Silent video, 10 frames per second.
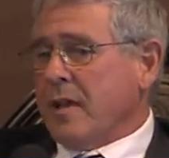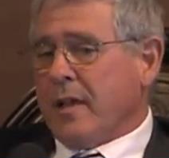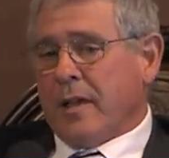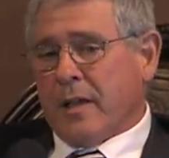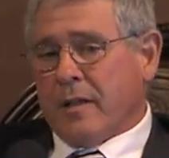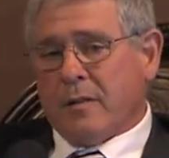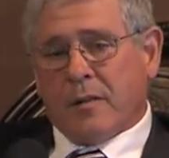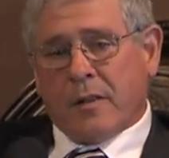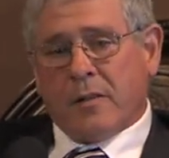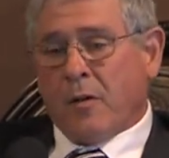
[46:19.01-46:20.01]

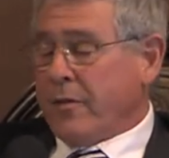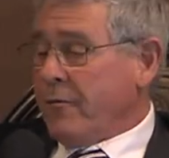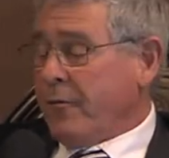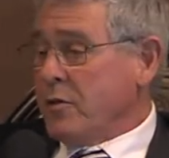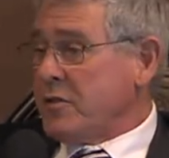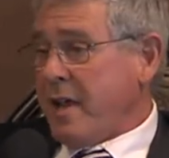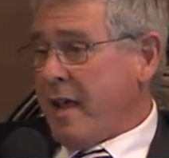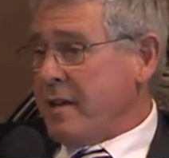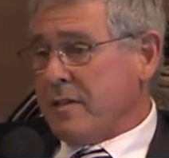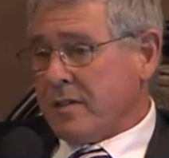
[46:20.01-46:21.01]
And the first
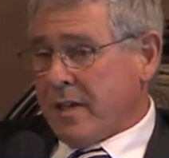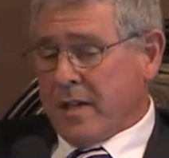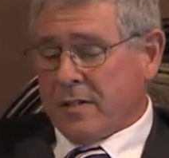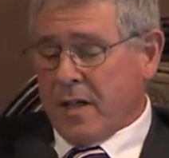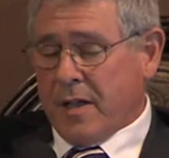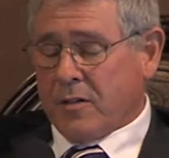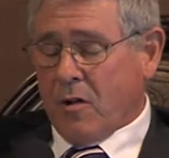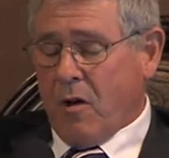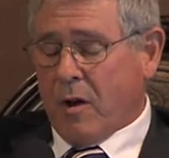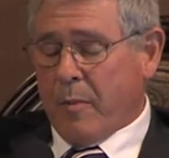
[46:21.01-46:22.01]
hat is, as I
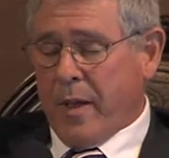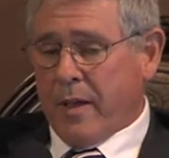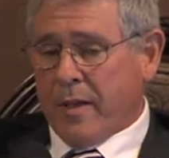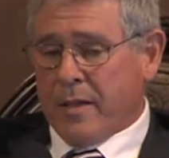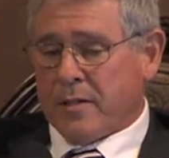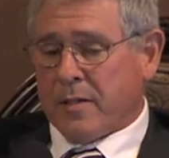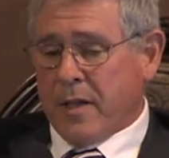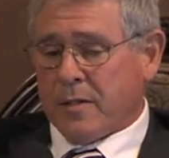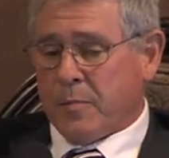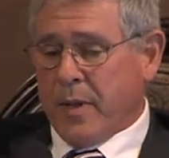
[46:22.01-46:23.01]
talk about,
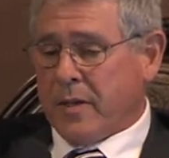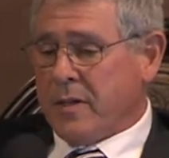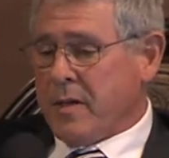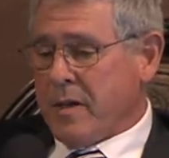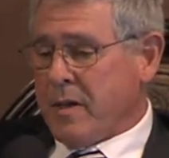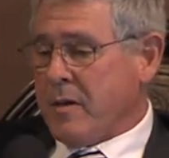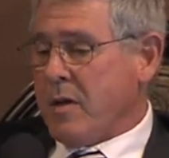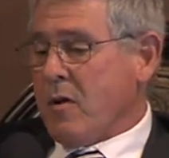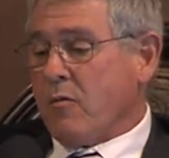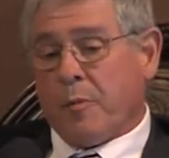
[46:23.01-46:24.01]
has been
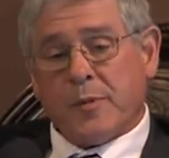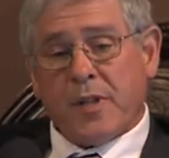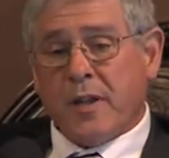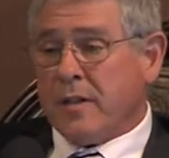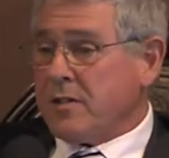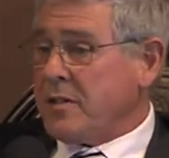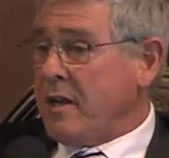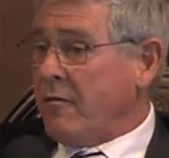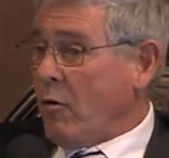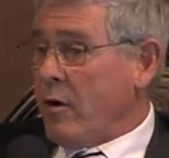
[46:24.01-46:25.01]
representing the
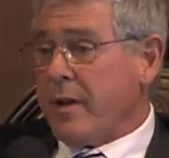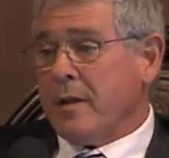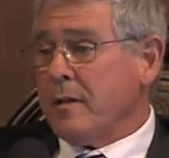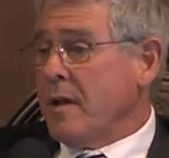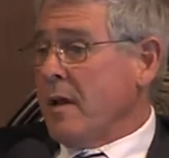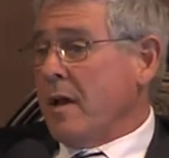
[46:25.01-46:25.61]
state of Oregon.